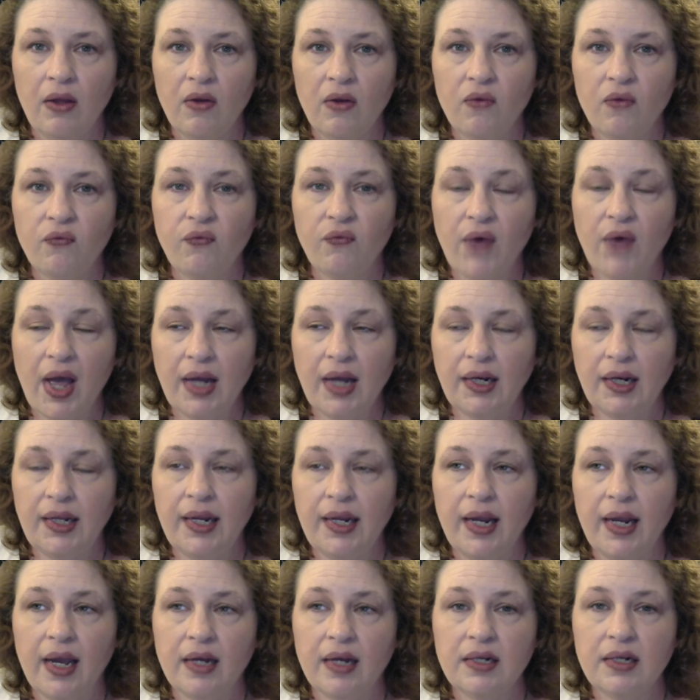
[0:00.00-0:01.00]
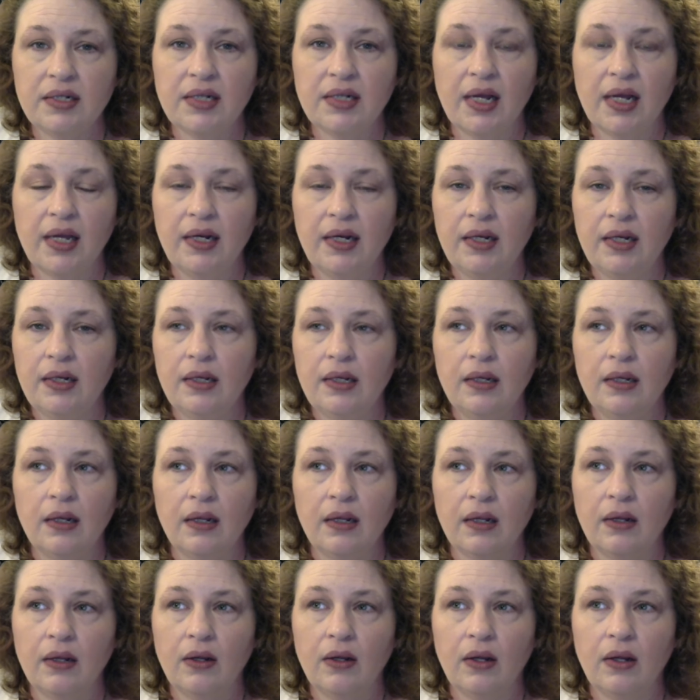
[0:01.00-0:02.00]
Finally, I decided,
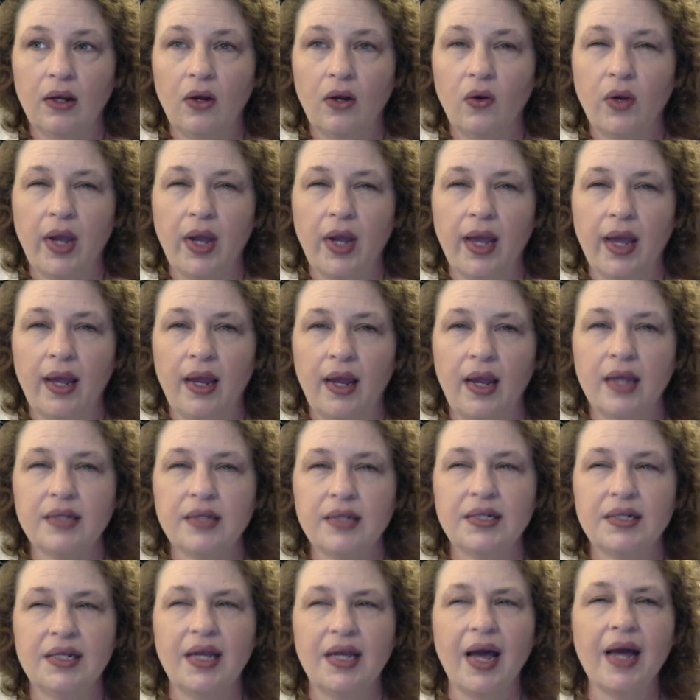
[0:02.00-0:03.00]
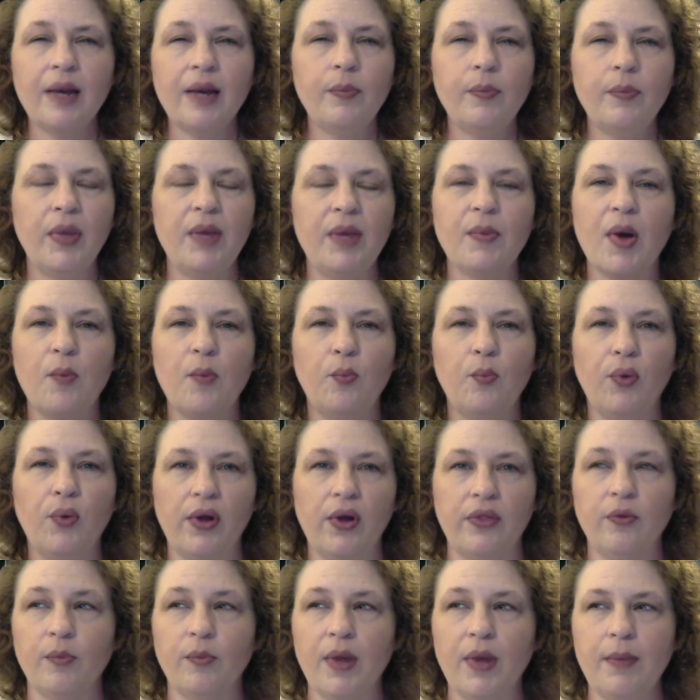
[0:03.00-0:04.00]
okay, it's got to be my
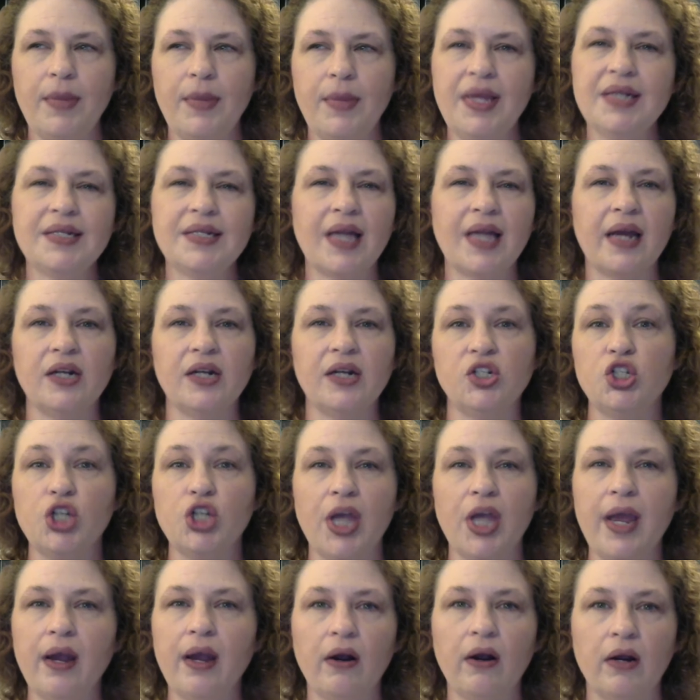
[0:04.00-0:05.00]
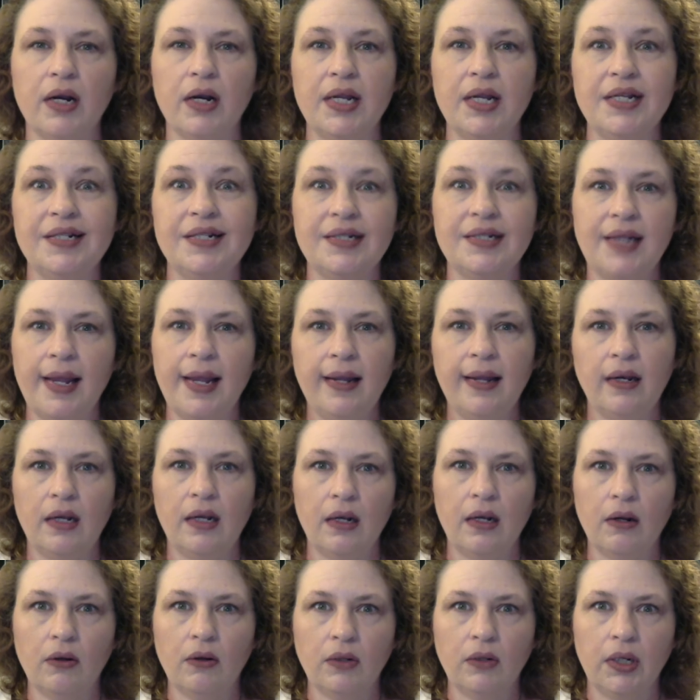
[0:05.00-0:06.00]
brother. Maybe he's got a chair and he's
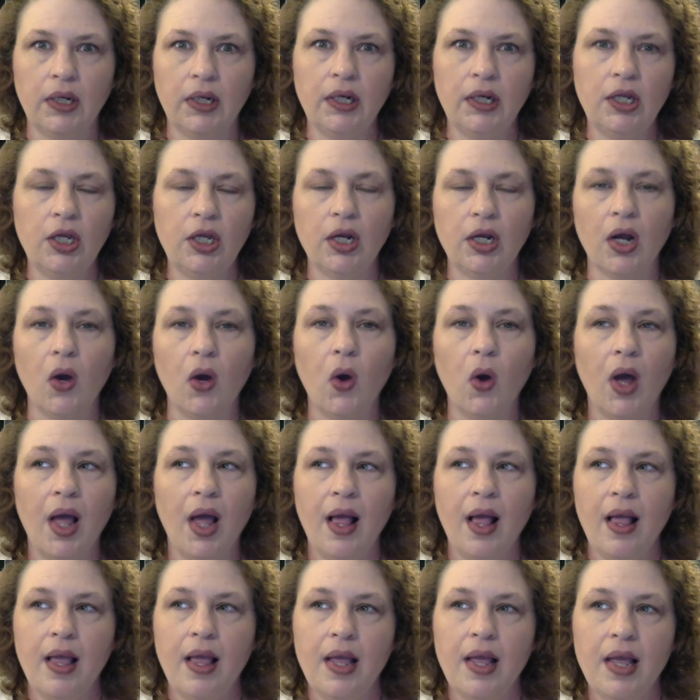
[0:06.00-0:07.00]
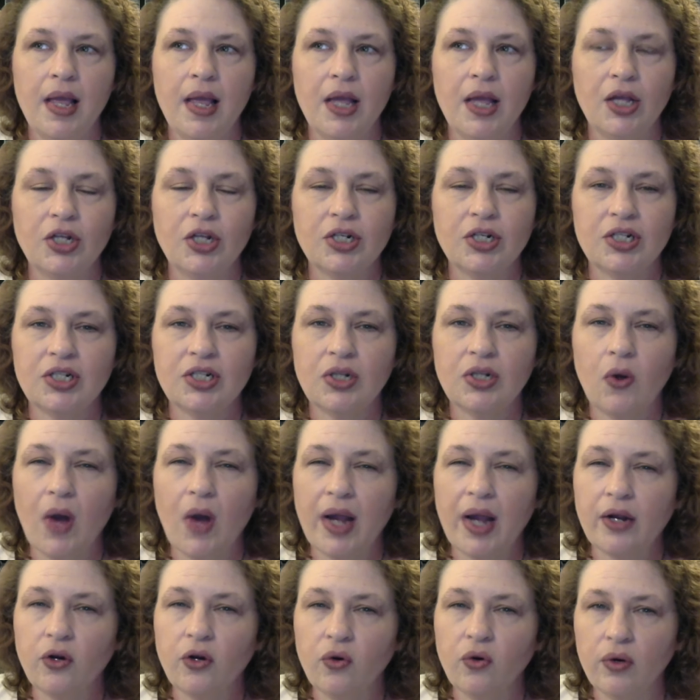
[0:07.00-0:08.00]
standing on it, you know. So I
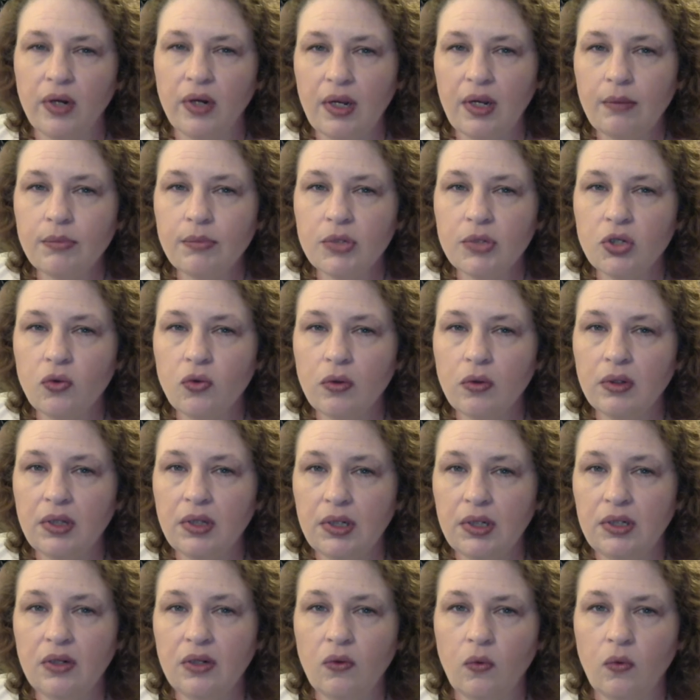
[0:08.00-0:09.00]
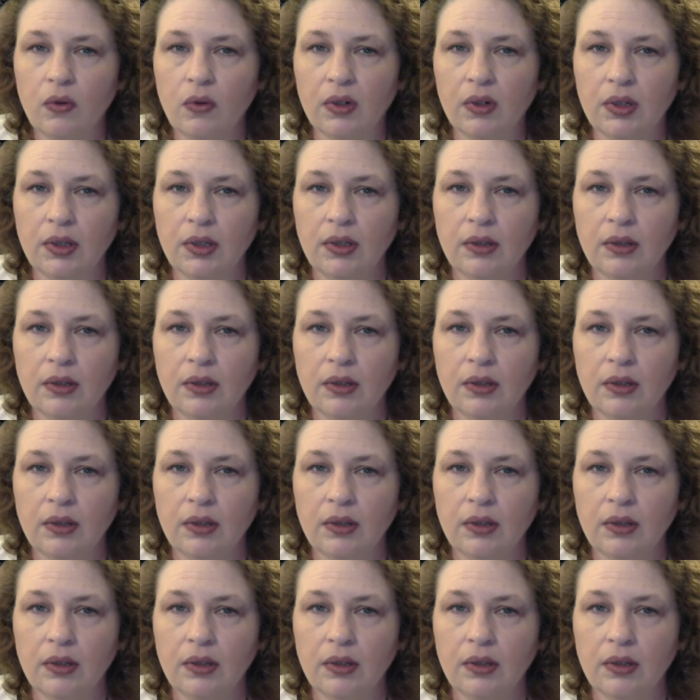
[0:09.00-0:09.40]
creep toward the door.